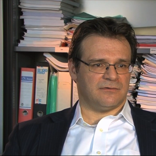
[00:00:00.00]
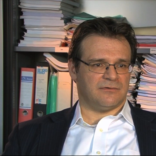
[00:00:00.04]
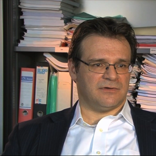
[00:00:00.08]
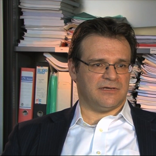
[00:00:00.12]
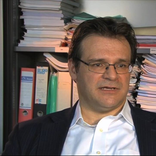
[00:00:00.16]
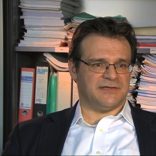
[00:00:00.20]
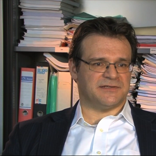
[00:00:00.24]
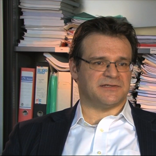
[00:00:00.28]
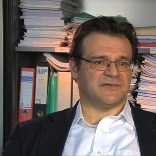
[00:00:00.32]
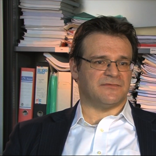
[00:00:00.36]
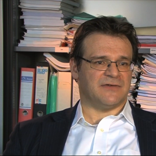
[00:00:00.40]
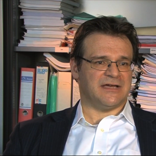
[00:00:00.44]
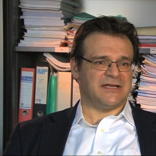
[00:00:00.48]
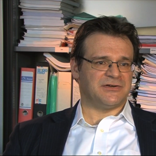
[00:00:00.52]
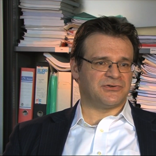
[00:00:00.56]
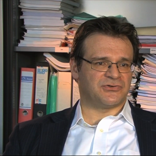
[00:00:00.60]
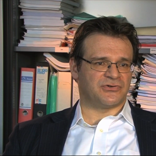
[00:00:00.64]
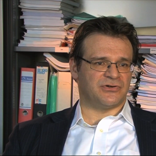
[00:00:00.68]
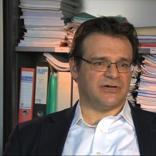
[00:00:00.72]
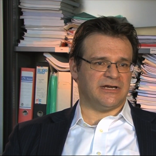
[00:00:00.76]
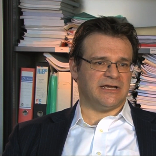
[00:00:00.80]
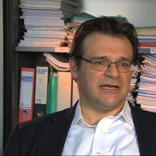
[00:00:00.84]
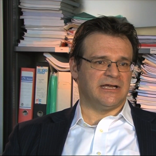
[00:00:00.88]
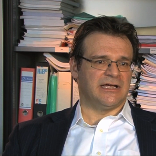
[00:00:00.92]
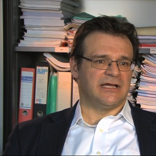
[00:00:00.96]
ease of
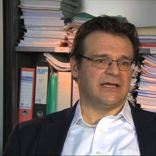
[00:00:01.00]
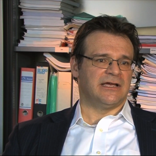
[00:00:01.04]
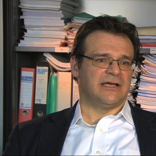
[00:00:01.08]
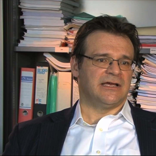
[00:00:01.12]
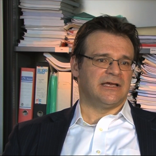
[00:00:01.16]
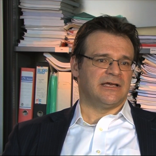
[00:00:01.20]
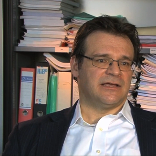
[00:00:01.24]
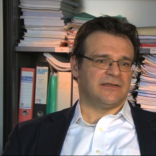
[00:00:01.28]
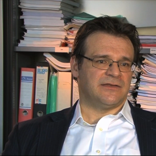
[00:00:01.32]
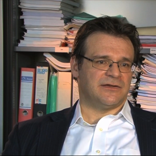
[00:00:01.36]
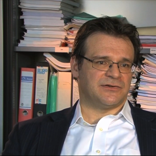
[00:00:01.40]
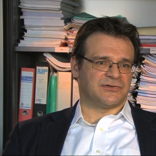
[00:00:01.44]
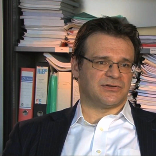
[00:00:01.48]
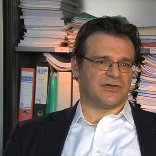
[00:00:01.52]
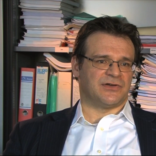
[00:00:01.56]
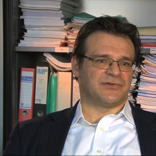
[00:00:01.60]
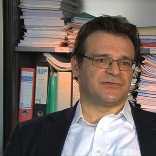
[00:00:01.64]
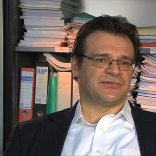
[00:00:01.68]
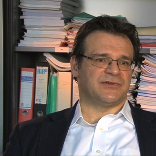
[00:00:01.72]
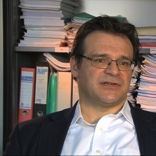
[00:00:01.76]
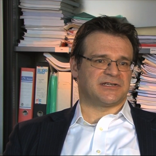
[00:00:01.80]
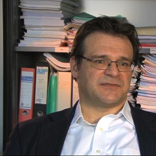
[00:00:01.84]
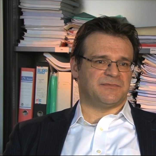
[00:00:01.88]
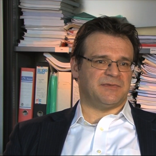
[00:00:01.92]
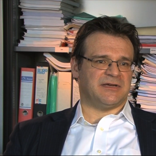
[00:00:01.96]
entry, there's
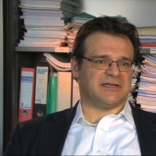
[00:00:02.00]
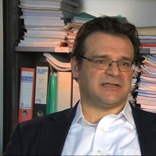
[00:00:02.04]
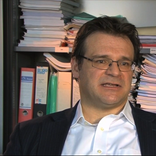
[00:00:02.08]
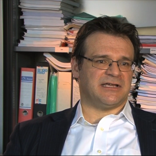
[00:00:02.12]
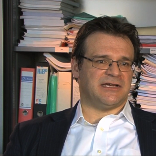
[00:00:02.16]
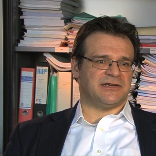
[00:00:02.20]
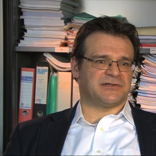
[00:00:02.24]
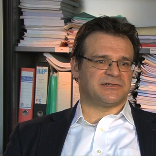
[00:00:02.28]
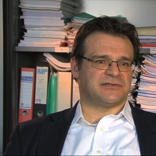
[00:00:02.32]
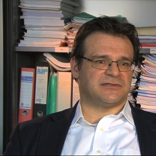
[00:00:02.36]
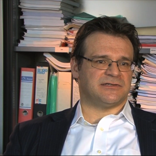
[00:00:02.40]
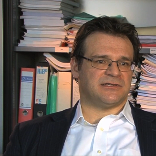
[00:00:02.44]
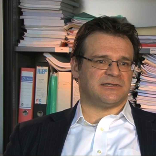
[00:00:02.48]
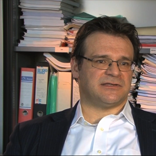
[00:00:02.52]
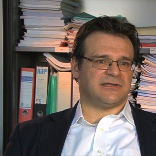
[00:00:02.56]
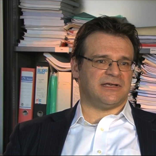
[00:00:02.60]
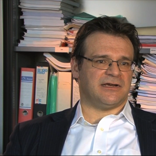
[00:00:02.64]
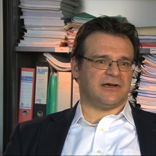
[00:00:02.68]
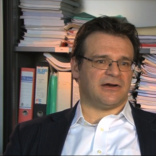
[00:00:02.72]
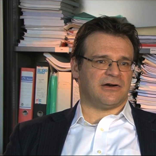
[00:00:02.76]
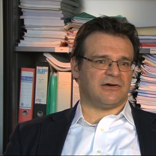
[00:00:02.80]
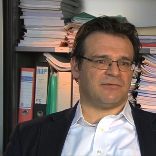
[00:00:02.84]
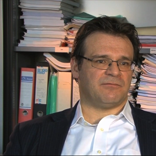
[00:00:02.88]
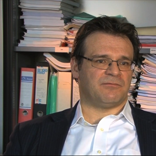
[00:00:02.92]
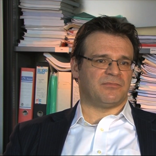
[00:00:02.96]
also expectation that they
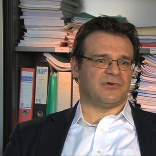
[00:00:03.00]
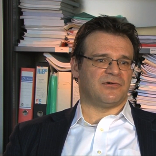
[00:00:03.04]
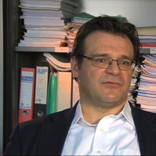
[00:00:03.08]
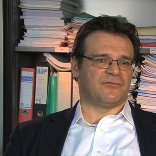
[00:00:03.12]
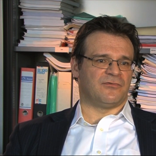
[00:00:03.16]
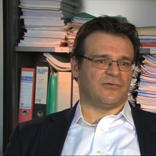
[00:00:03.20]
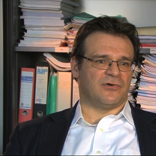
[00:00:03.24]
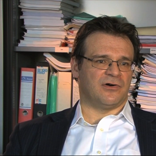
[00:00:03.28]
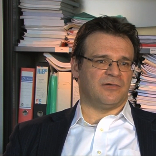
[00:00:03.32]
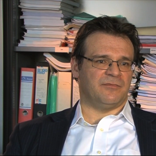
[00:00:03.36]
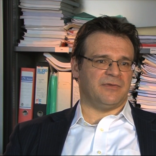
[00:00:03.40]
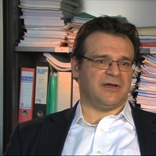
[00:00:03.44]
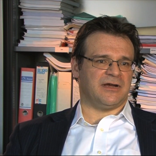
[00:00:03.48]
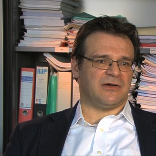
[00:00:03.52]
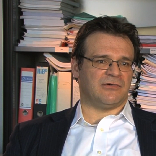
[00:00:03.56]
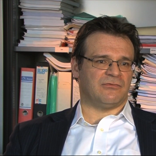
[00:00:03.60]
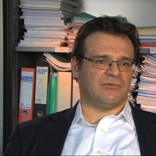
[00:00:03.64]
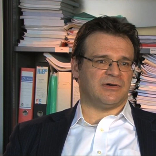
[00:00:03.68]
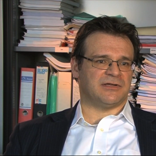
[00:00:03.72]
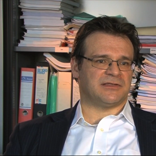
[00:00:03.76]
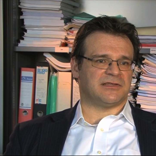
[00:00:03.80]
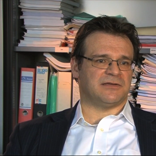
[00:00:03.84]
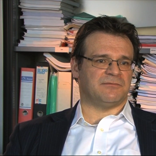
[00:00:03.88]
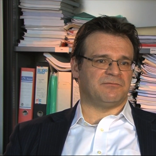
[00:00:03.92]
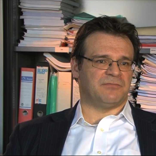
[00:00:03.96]
are performing
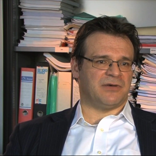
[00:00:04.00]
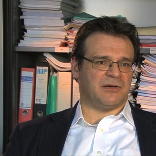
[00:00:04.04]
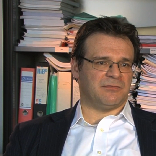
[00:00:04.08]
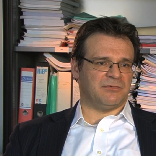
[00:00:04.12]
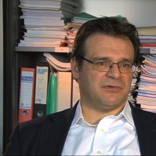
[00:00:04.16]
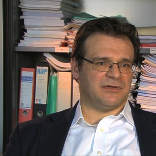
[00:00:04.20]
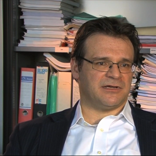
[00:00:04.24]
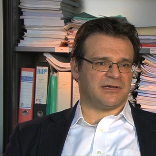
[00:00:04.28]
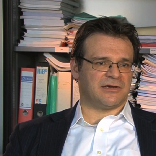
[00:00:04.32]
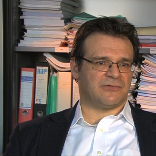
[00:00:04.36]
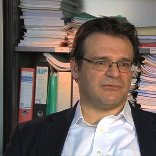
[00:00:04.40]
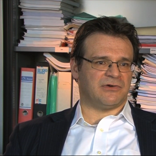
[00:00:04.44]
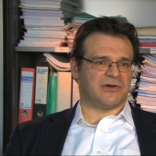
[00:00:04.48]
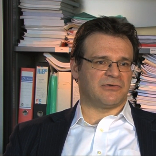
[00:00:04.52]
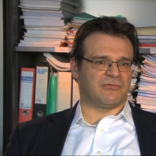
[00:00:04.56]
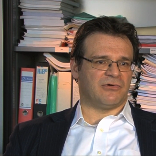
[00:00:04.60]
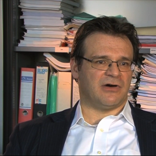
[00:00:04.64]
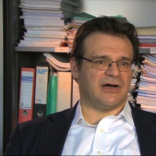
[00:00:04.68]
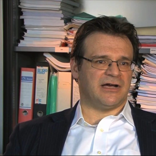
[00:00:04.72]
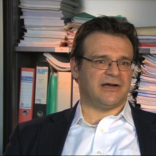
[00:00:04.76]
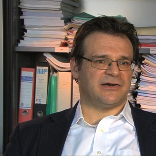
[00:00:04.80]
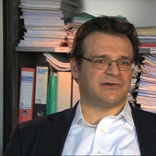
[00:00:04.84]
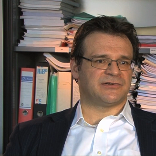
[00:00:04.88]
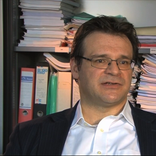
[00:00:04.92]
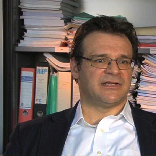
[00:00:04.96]
what the public
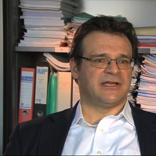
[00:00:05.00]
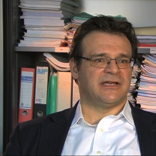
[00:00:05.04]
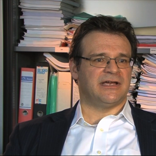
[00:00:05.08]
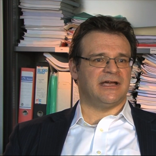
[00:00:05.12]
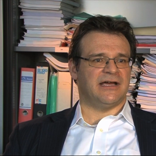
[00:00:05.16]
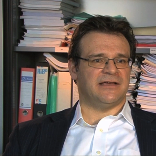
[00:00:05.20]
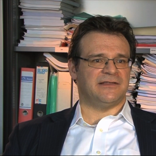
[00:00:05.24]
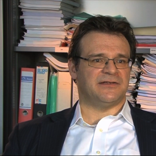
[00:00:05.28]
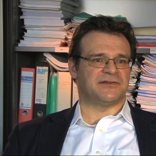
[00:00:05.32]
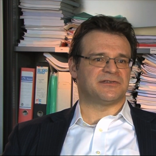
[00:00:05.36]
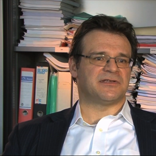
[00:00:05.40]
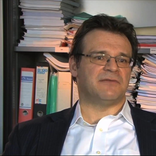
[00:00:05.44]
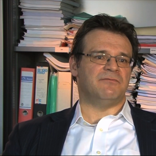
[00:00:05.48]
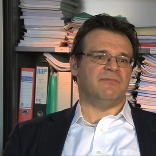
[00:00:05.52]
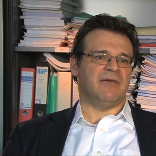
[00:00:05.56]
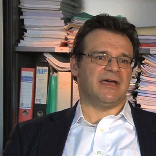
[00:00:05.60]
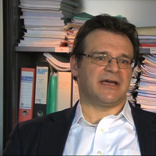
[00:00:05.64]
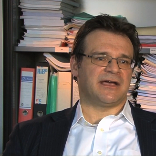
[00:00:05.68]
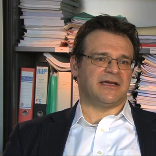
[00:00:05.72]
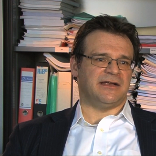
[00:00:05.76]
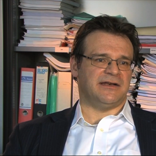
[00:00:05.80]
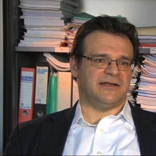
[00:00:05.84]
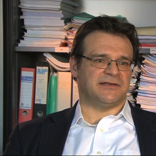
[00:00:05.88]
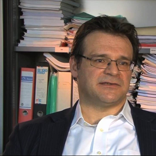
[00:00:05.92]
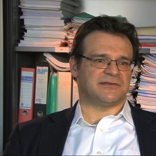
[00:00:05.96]
requires, and there's a
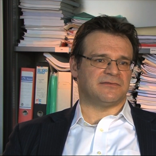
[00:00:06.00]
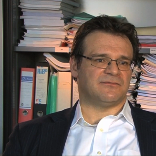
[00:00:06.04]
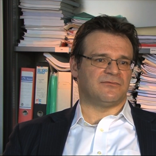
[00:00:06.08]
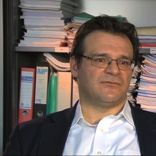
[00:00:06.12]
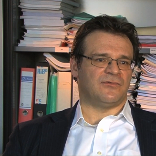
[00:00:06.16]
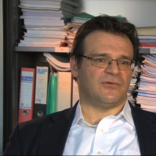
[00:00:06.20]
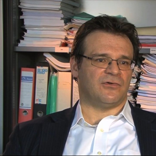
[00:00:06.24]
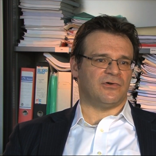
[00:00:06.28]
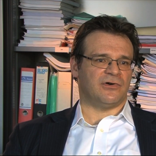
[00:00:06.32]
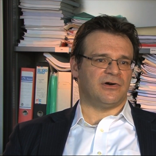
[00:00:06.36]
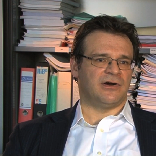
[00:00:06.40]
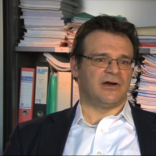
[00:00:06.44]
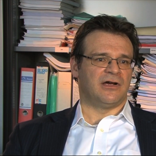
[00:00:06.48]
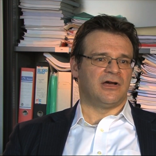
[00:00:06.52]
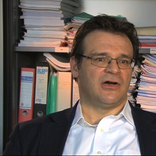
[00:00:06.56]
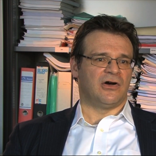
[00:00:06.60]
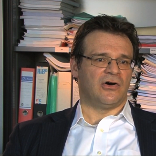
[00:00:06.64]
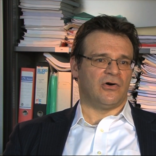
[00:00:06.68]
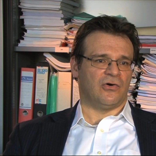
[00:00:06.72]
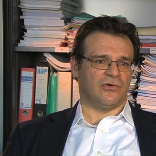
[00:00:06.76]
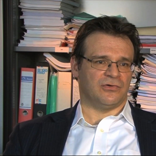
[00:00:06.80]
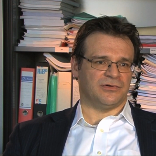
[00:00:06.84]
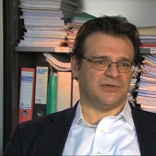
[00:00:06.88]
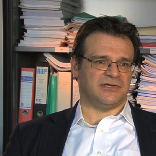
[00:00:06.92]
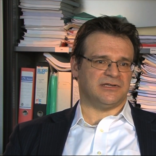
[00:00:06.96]
mechanism for
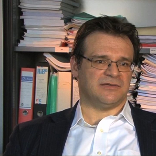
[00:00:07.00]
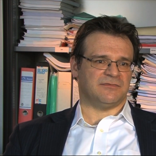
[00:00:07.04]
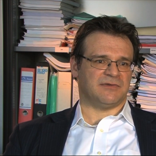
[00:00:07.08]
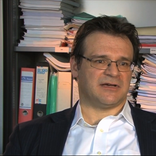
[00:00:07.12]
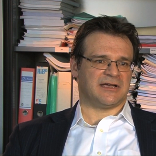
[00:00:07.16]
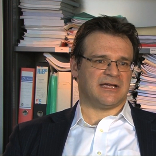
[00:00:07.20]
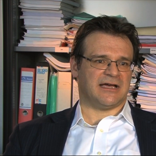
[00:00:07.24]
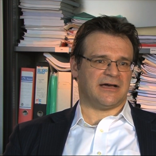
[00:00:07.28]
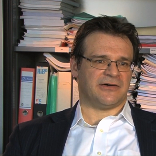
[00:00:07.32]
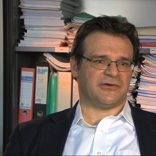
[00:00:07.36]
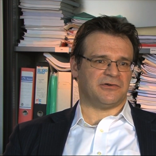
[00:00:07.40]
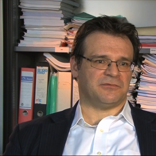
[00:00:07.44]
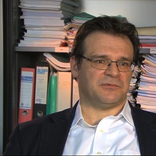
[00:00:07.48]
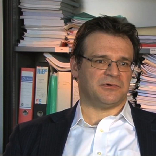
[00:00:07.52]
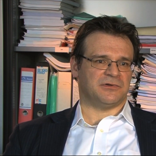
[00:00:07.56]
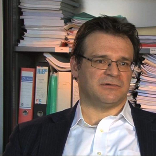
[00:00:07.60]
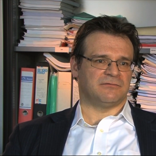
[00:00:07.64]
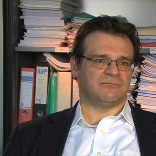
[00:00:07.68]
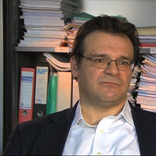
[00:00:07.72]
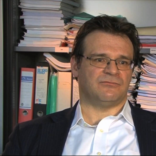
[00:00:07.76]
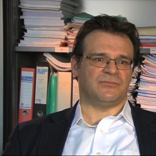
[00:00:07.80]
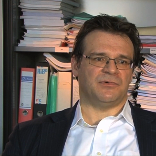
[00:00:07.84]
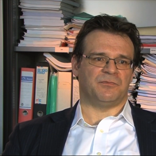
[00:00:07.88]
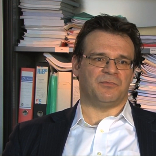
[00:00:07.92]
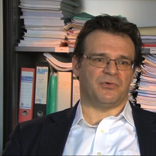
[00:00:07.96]
holding them accountable,
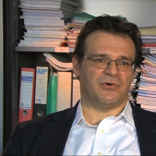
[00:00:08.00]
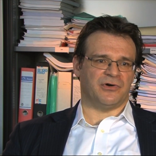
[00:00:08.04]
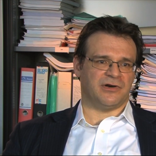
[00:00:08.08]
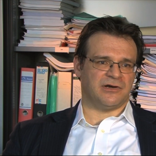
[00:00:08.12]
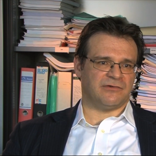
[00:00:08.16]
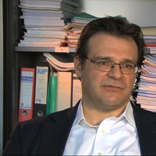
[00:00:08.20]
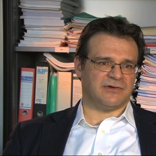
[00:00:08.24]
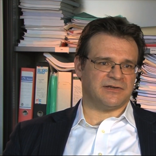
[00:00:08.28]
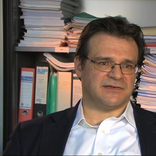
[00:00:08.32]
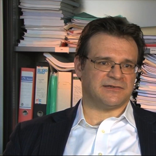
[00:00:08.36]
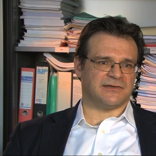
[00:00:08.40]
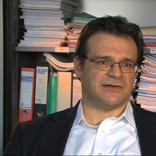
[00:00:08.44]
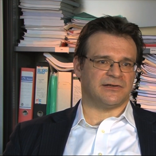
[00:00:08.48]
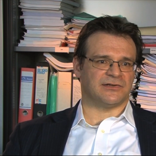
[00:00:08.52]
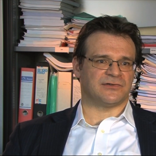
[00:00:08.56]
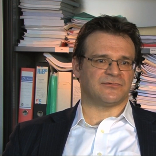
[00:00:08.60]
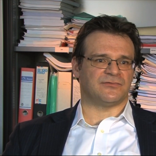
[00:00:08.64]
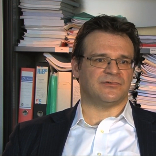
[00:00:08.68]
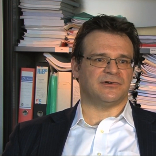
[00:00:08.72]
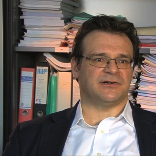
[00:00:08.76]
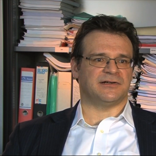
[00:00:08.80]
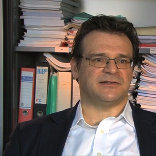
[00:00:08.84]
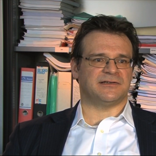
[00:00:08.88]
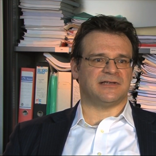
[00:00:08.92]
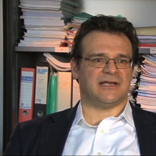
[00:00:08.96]
reporting results,
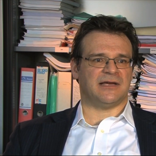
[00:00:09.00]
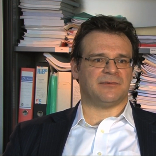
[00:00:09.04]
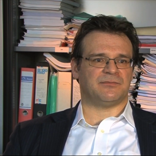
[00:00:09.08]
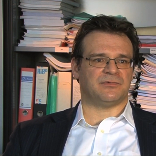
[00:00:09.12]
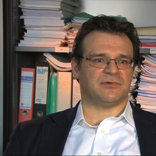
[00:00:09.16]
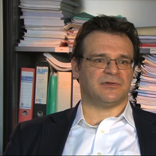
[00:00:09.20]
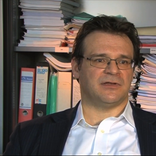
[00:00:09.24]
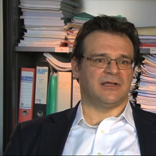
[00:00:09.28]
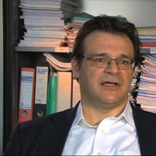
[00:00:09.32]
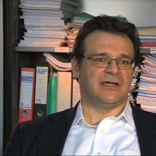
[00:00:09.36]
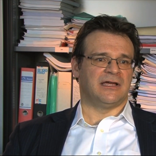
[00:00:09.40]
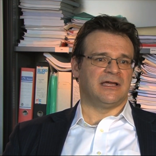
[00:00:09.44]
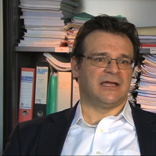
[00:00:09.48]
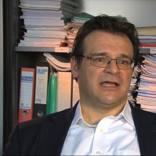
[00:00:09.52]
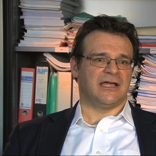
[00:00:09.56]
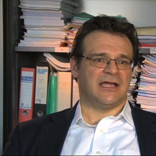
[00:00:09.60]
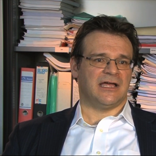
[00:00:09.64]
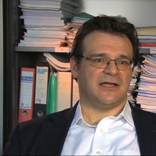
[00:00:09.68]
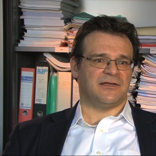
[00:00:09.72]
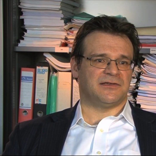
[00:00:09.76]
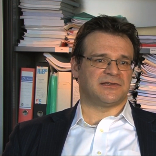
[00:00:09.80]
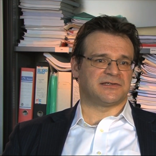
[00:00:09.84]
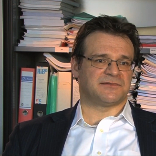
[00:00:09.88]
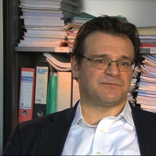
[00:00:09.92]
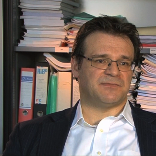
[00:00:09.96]
for example,
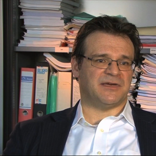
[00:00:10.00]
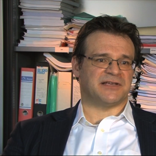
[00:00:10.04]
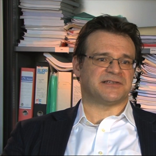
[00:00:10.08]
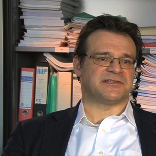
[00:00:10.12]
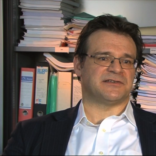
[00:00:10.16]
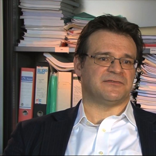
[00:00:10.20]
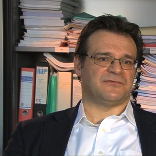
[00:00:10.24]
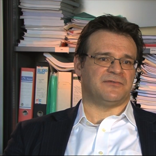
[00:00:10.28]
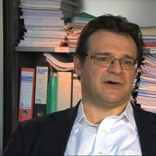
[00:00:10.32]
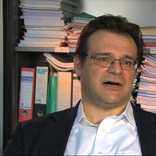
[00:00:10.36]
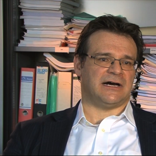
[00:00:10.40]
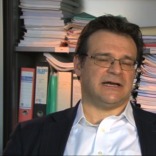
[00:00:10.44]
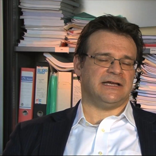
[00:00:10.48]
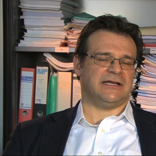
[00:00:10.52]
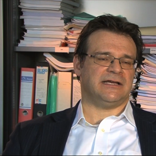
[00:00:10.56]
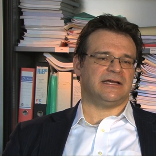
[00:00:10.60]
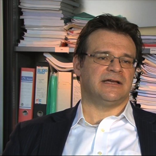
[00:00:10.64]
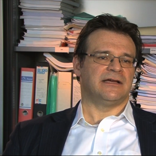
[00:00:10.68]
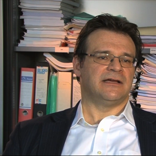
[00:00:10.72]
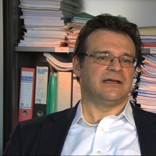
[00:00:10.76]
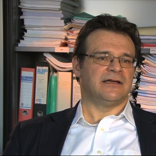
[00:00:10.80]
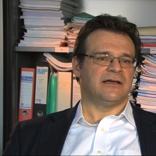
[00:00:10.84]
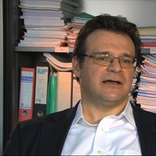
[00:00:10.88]
specifying